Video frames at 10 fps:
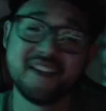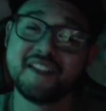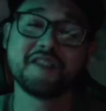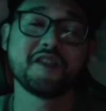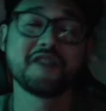
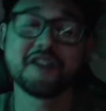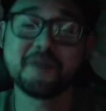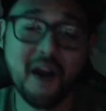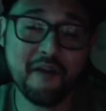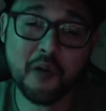These are just
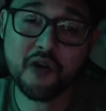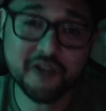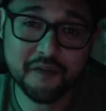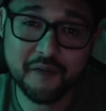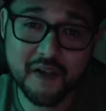my
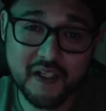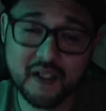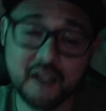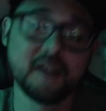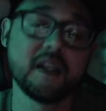personal opinion
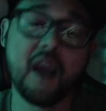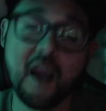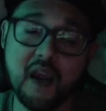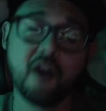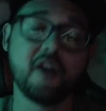and
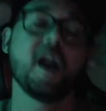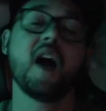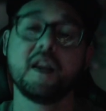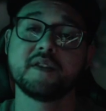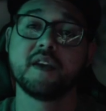they are
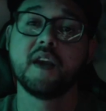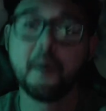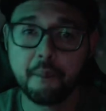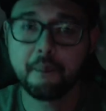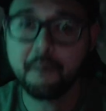not
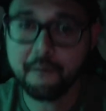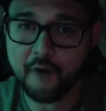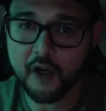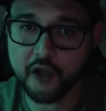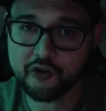
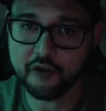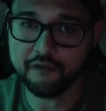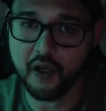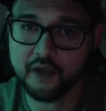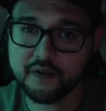financial
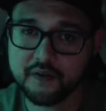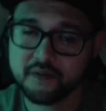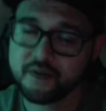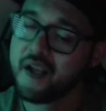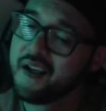advice.
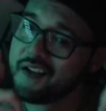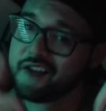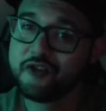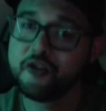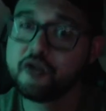
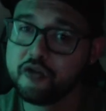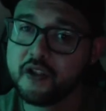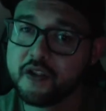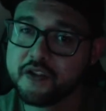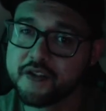Do your due
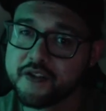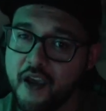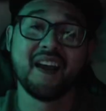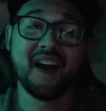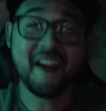diligence, guys.
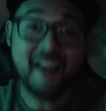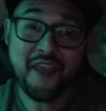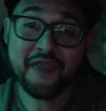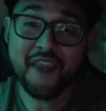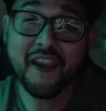Again,
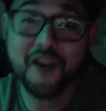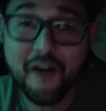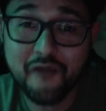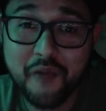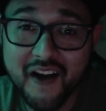thank you
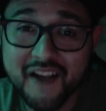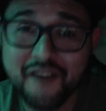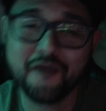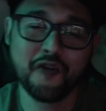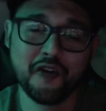everybody
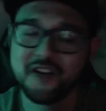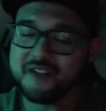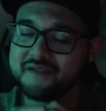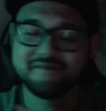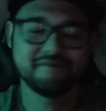for
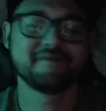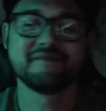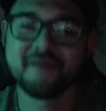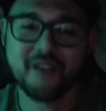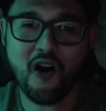
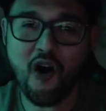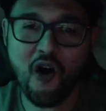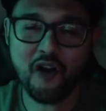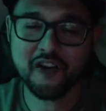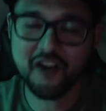
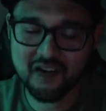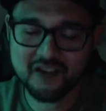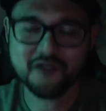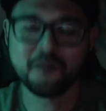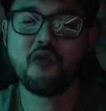all your
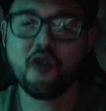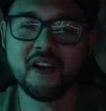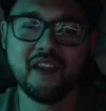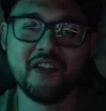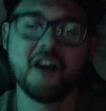support
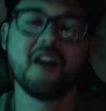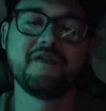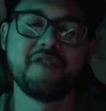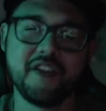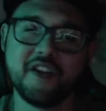and love
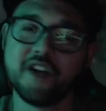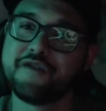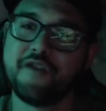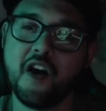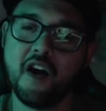thus
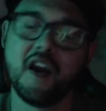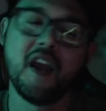far.